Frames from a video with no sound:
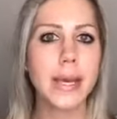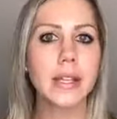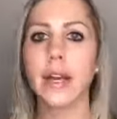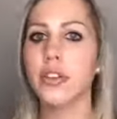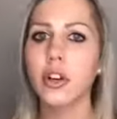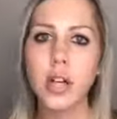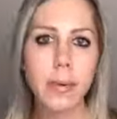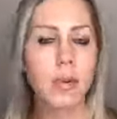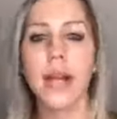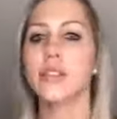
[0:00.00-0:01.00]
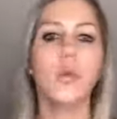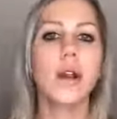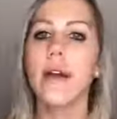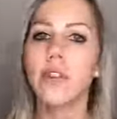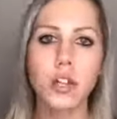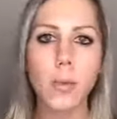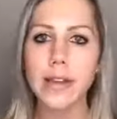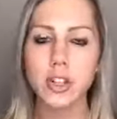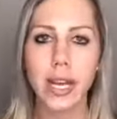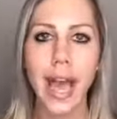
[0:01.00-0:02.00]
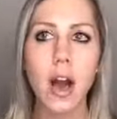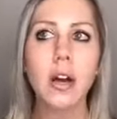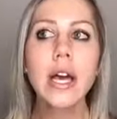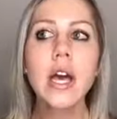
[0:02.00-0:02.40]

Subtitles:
like a 1/3 cup of rice or whatever you're measuring out,